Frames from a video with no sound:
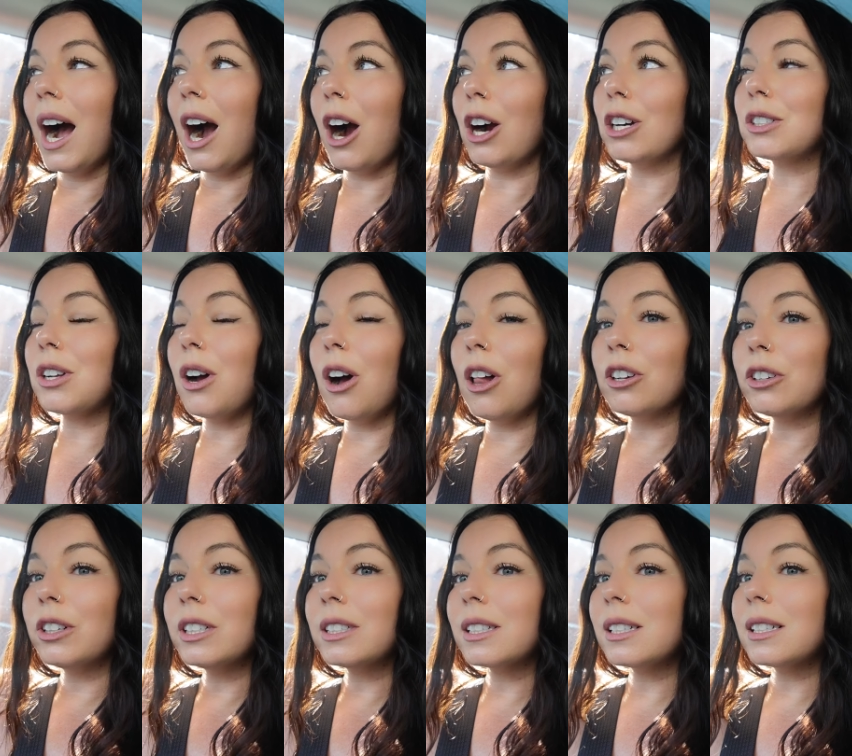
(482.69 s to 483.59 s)
Our
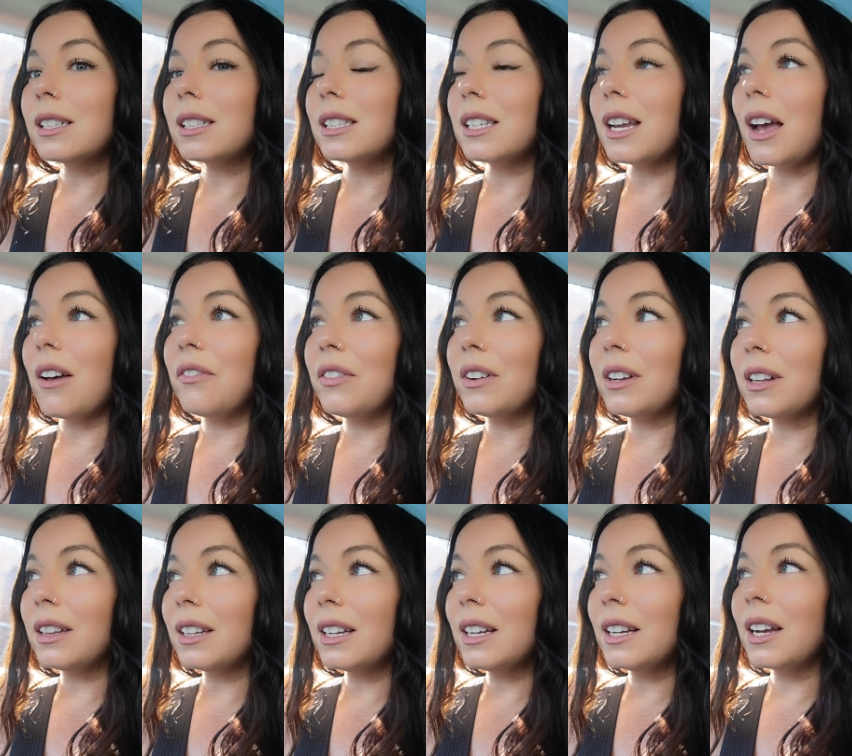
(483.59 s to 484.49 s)
tolerance is
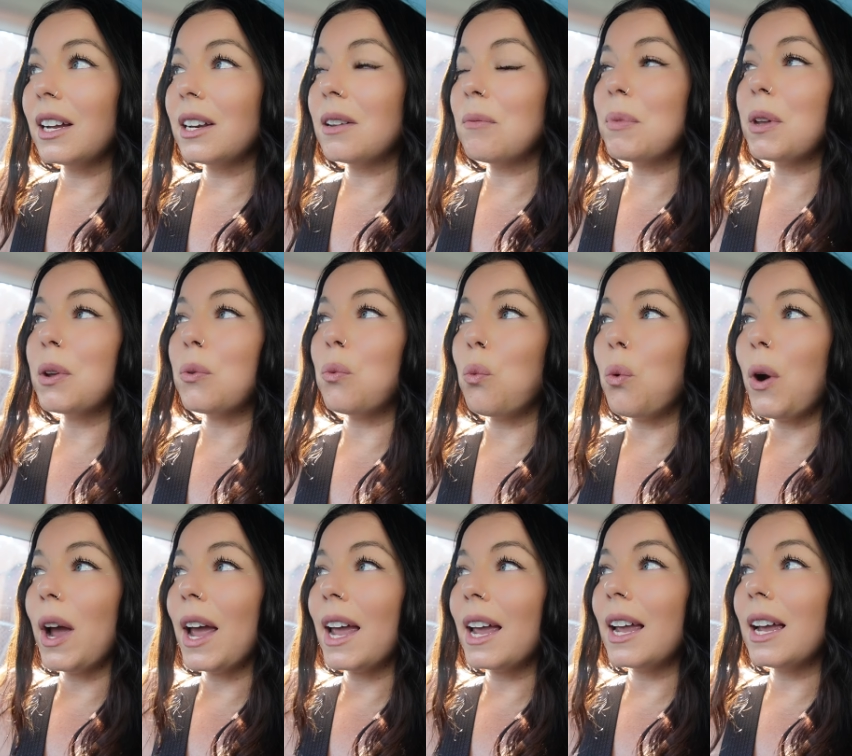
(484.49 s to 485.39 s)
definitely gonna be
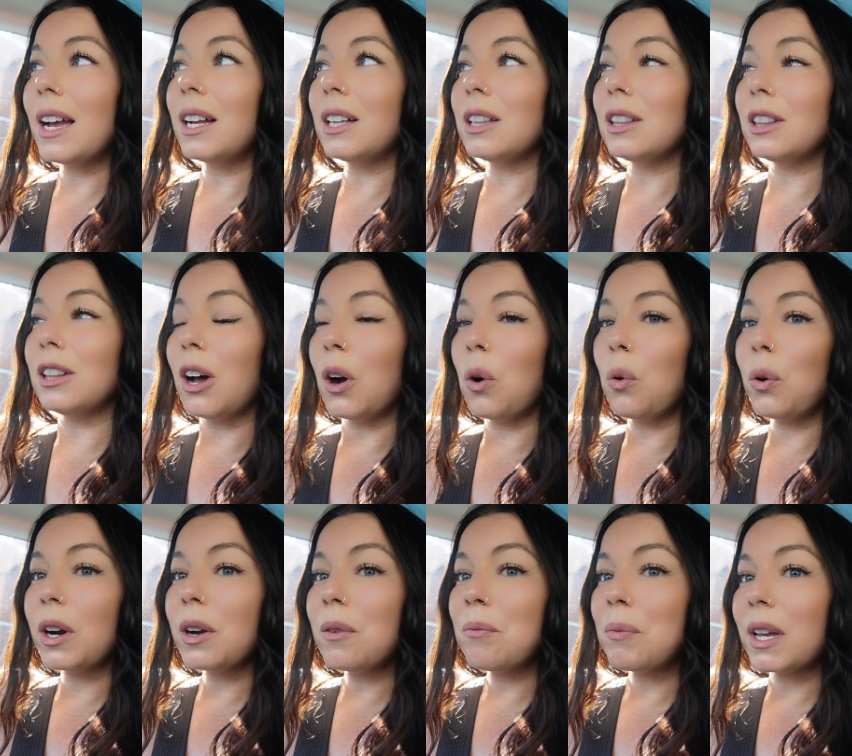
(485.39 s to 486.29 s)
way
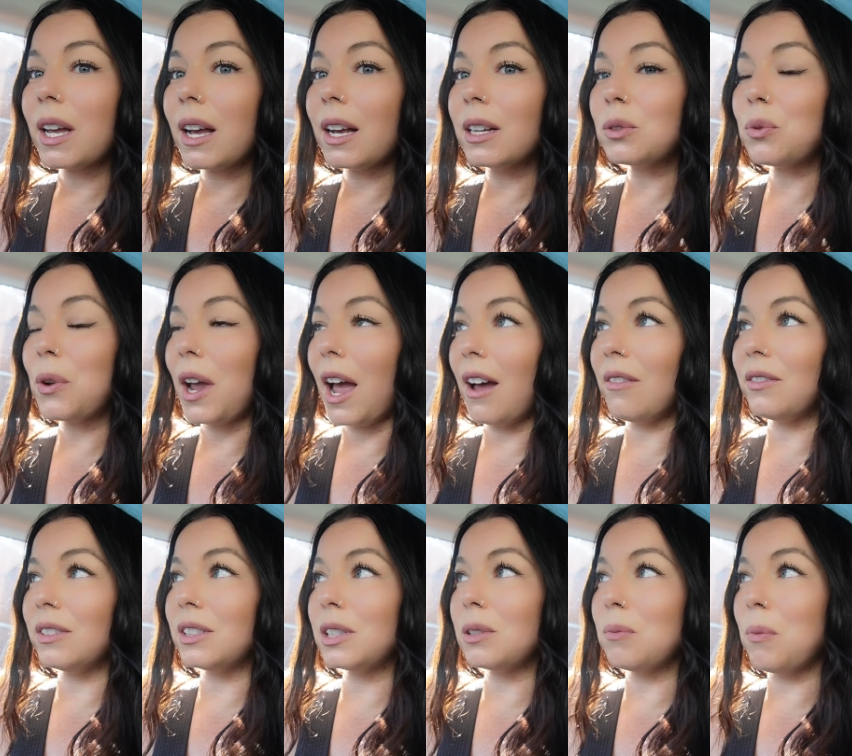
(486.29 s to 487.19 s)
lower because we
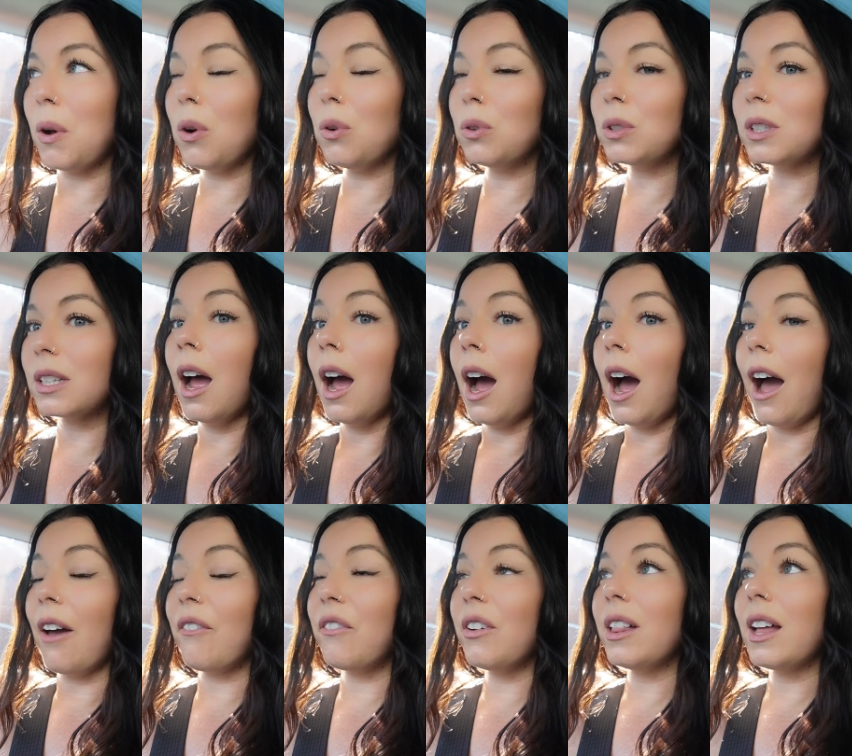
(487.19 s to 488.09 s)
haven't smoked.
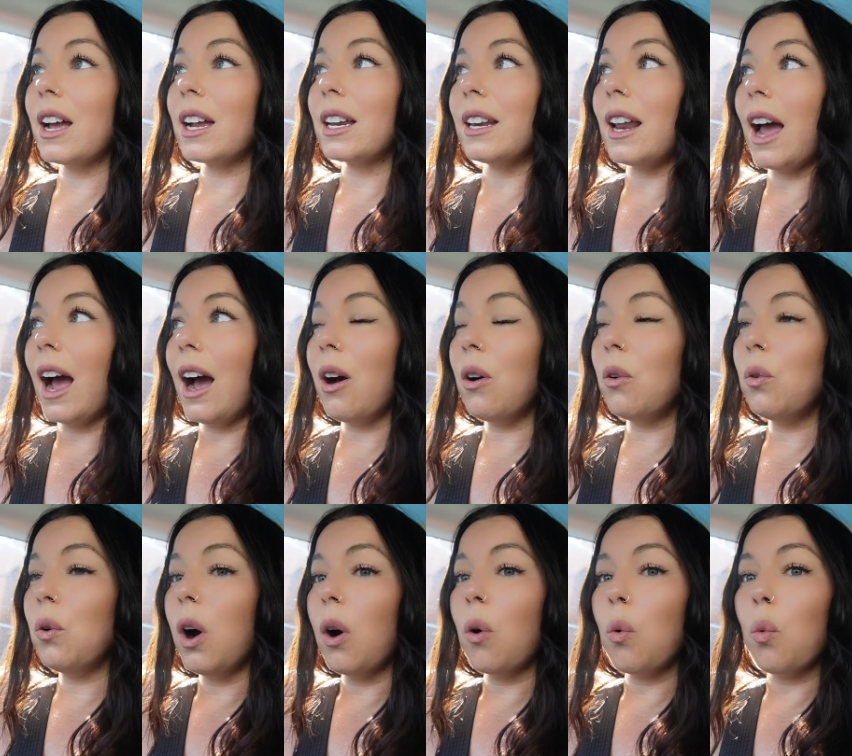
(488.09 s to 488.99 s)
I feel like
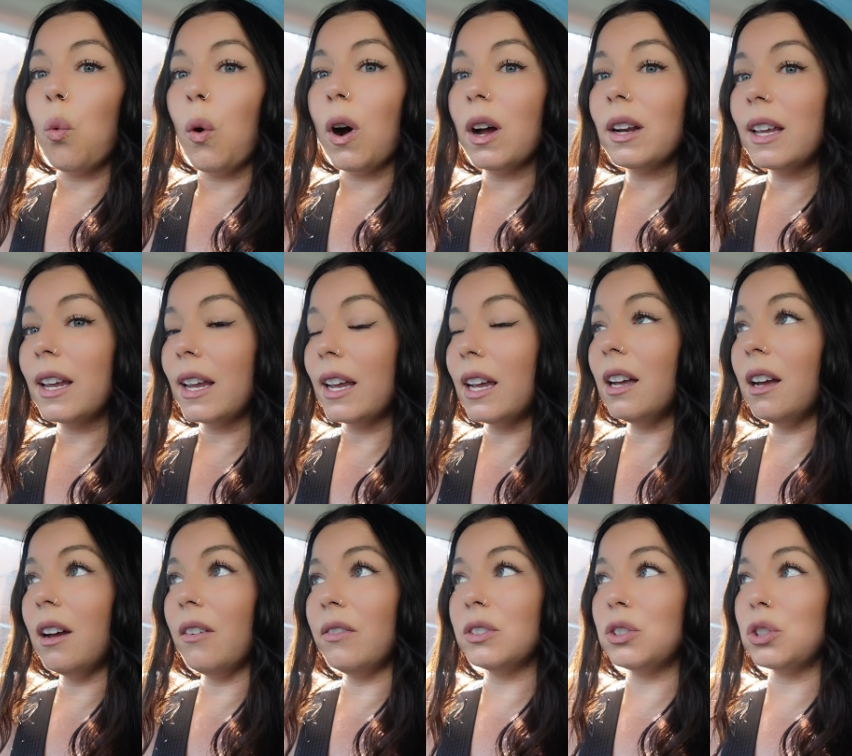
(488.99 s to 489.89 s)
now one
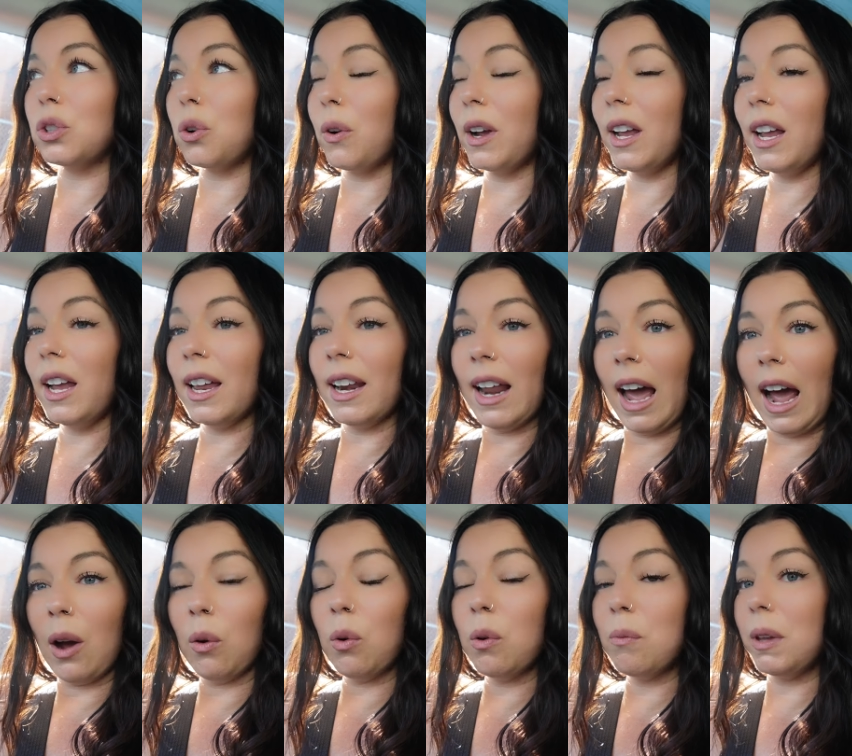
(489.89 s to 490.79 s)
hit of a joint and
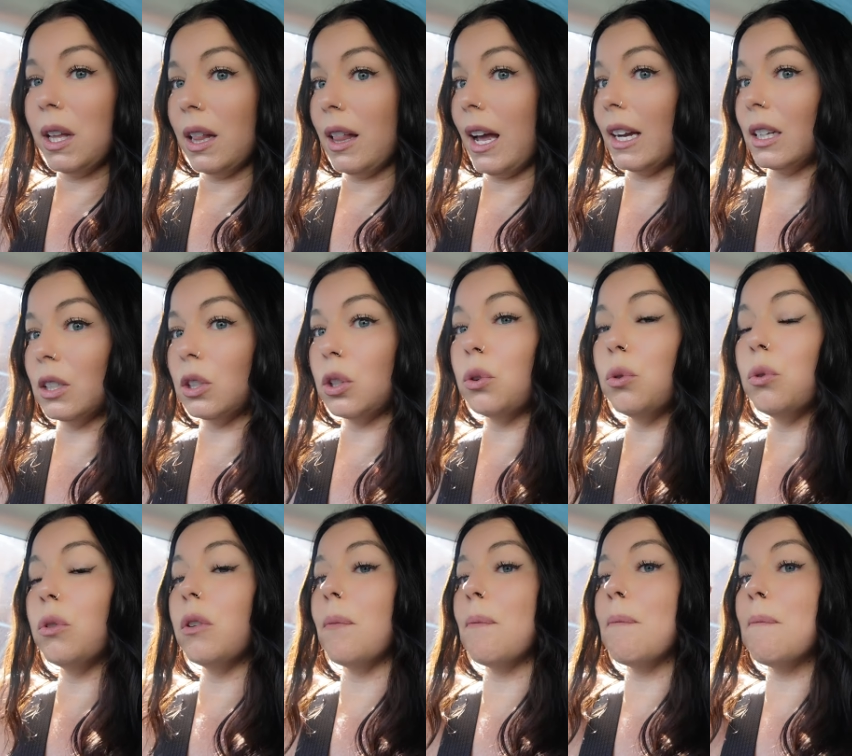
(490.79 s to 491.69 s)
I will be like
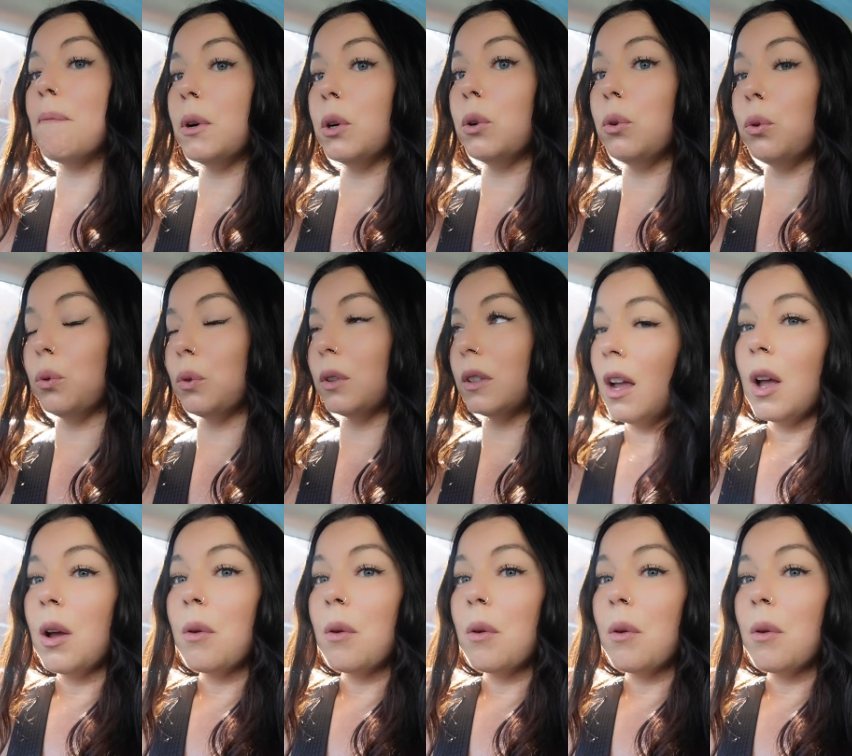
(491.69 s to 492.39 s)
to the moon.